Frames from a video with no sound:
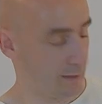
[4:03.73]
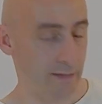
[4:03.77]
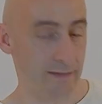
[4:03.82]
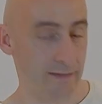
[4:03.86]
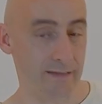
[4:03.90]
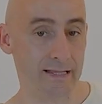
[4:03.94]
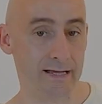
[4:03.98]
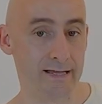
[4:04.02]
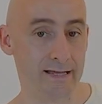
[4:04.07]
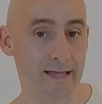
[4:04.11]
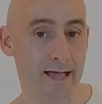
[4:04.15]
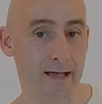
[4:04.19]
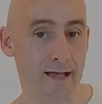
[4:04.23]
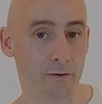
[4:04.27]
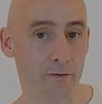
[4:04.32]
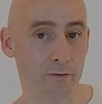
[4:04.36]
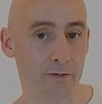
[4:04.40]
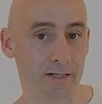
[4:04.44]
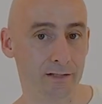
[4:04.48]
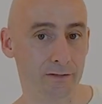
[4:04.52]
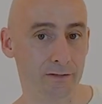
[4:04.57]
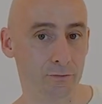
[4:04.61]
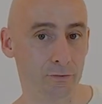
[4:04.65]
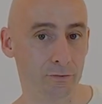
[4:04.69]

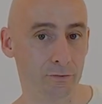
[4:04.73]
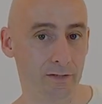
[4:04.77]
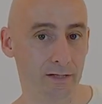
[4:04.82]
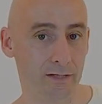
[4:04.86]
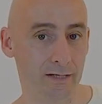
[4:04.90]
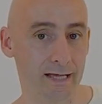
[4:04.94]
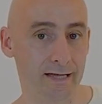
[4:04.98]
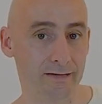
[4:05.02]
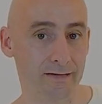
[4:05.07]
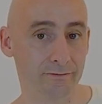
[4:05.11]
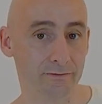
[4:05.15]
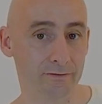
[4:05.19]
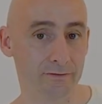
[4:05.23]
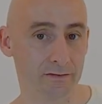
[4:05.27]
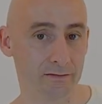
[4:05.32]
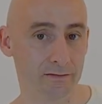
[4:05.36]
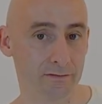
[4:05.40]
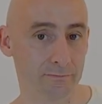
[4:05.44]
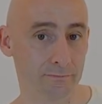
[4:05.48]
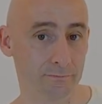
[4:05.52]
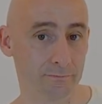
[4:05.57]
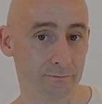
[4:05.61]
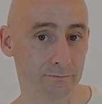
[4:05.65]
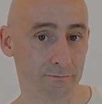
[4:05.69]
Diagonal to the left,
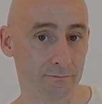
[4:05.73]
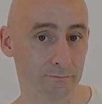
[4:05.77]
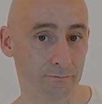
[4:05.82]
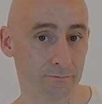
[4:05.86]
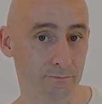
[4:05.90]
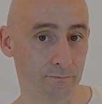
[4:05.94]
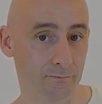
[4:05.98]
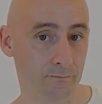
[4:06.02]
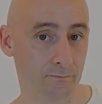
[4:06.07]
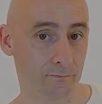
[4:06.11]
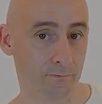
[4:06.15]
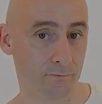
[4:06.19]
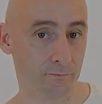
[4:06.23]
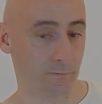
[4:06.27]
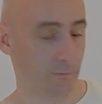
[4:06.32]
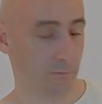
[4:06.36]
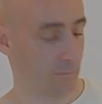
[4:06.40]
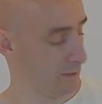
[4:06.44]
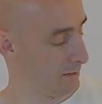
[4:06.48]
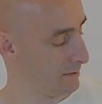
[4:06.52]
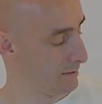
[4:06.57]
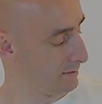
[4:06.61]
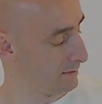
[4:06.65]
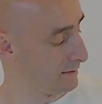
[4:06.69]

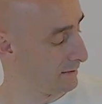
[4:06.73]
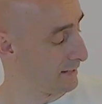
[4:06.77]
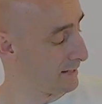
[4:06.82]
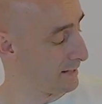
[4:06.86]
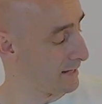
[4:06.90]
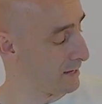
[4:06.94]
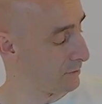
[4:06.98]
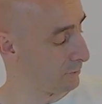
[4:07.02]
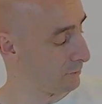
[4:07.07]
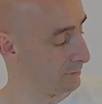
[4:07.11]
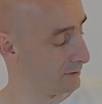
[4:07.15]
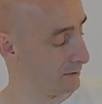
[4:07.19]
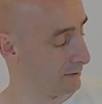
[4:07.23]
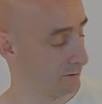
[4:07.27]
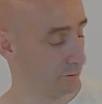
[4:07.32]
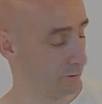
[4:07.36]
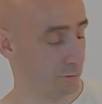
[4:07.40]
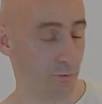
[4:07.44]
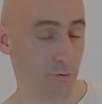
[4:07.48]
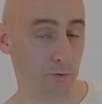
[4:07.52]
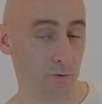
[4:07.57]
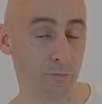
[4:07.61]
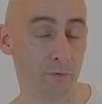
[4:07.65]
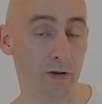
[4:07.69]
diagonal
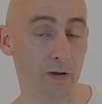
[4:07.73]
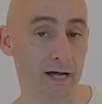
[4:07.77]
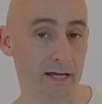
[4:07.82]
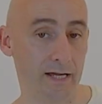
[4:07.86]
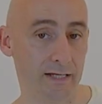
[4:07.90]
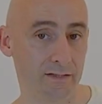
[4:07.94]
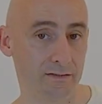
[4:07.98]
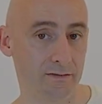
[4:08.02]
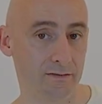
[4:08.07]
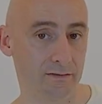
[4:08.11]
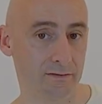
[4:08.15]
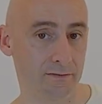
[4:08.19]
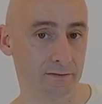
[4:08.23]
to the right,